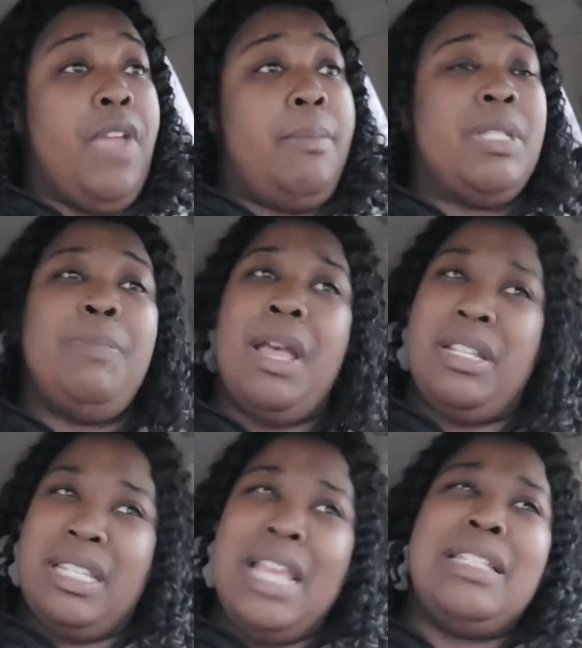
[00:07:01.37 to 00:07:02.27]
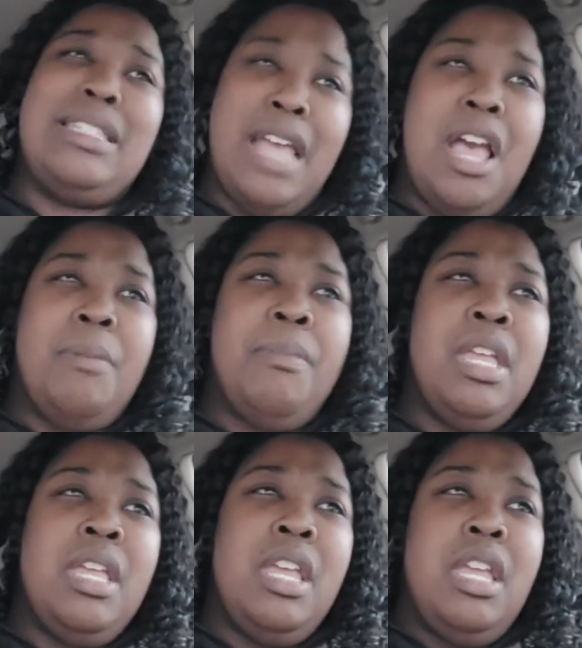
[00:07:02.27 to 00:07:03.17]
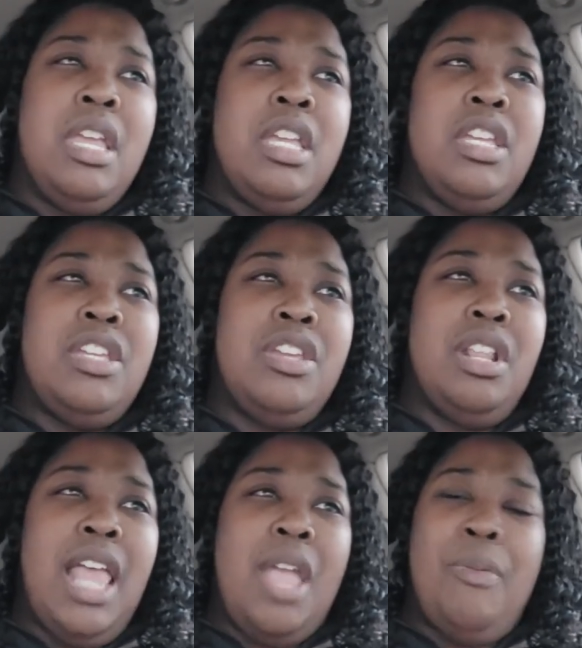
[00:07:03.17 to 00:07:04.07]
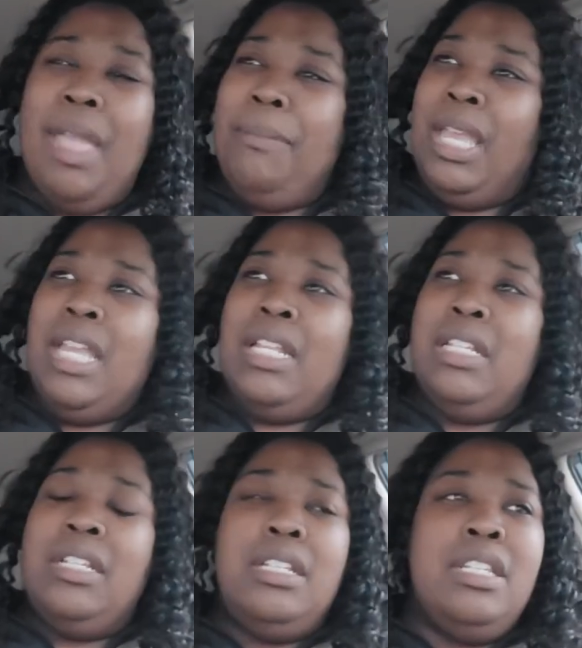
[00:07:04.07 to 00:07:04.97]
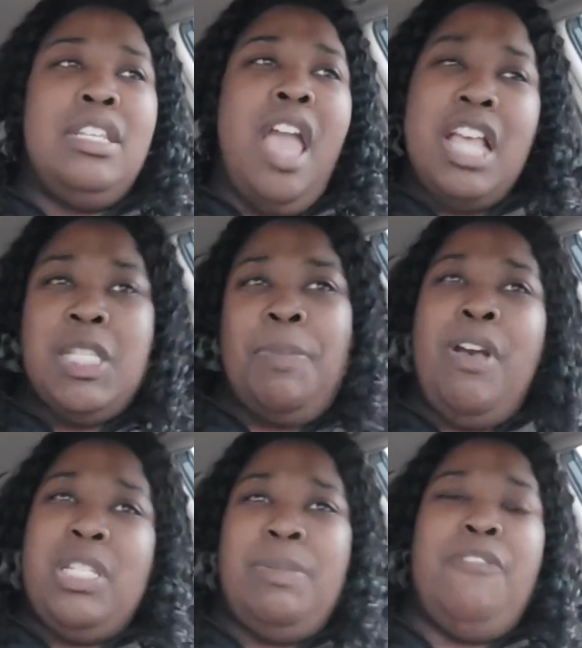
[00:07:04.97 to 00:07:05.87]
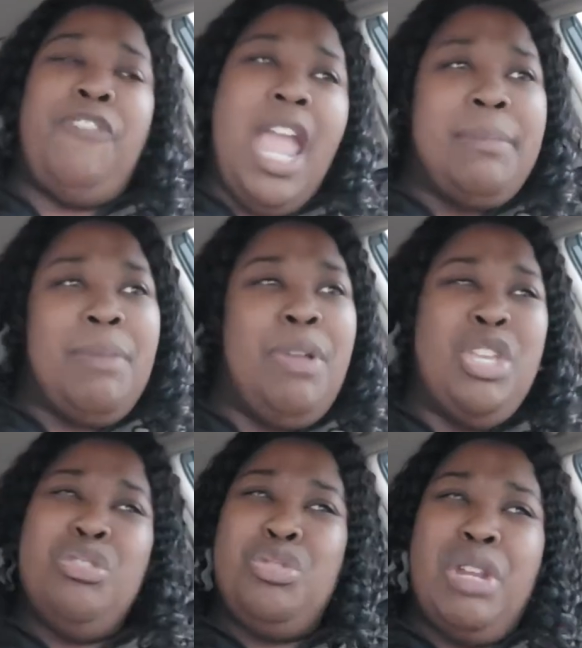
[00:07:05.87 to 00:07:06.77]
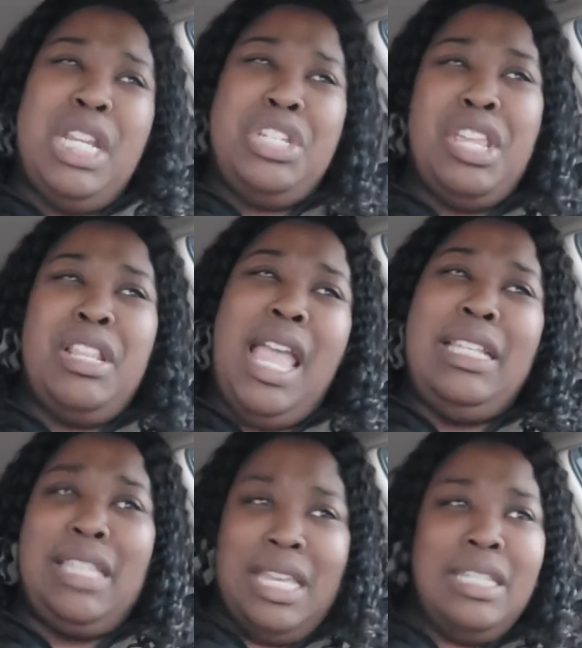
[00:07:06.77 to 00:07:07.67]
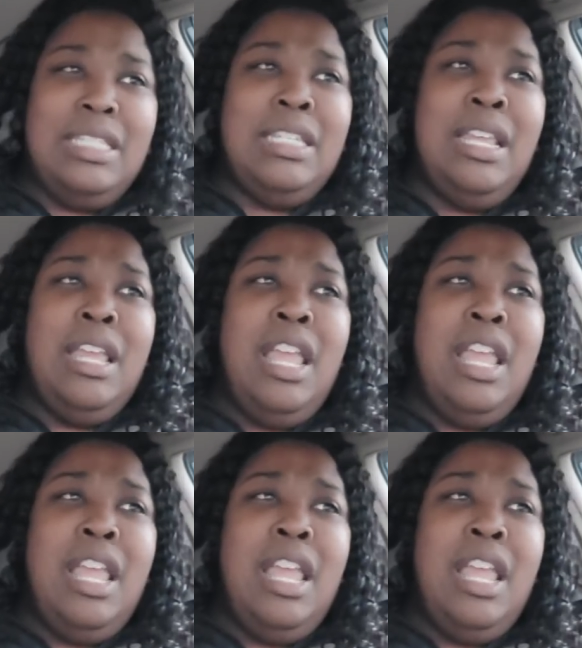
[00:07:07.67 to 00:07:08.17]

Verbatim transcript: families, but in some, you're like, wait a minute y'all supposed to be family, but you treating each other like this?